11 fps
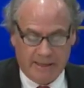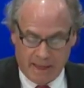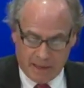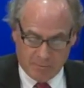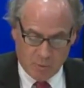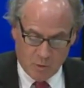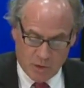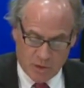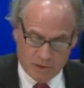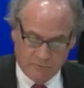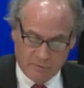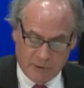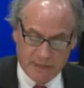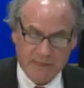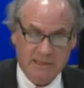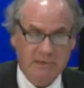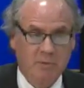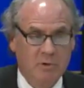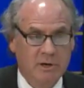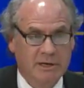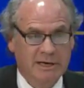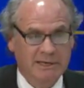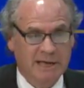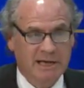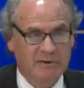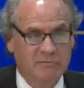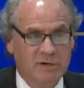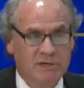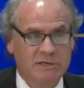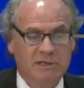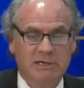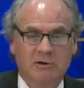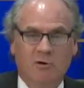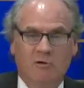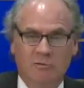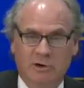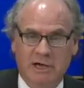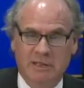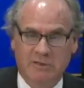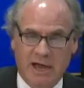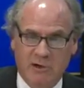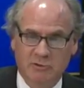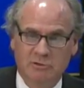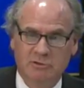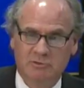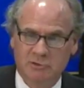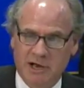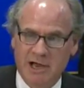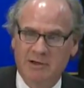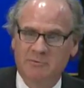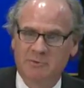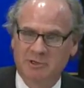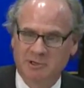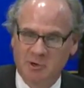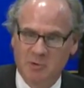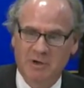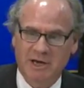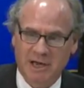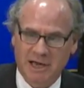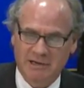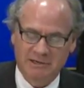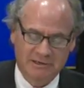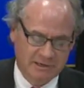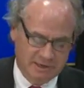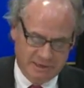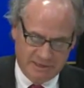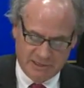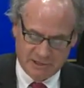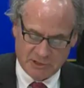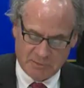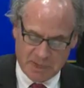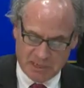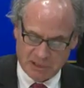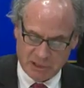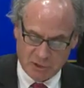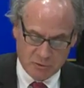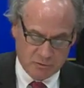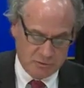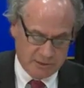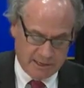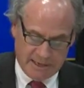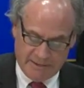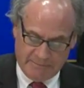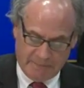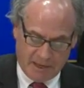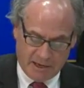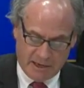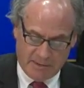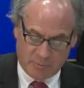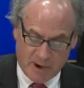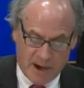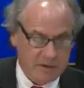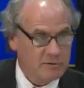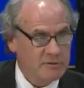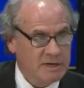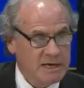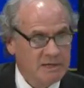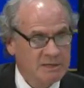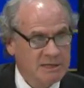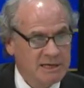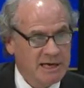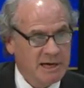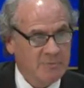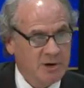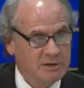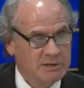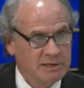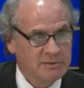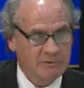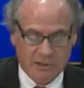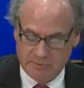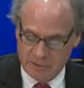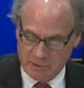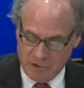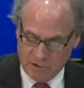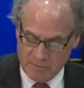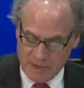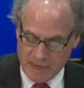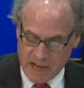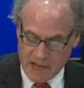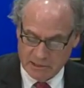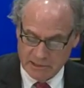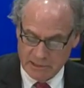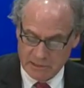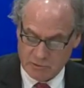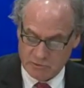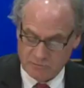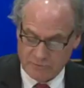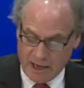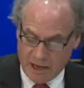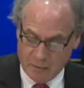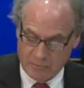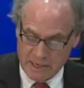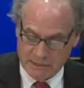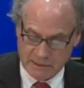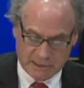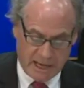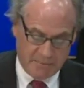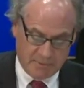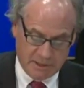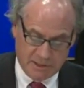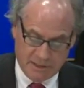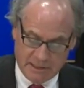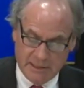and more. From my standpoint, as the head of ESD, over a thousand new jobs in lower Manhattan is amazing news. Uh, I'm proud of ESD, Empire State Development, all of my colleagues who have helped make this happen,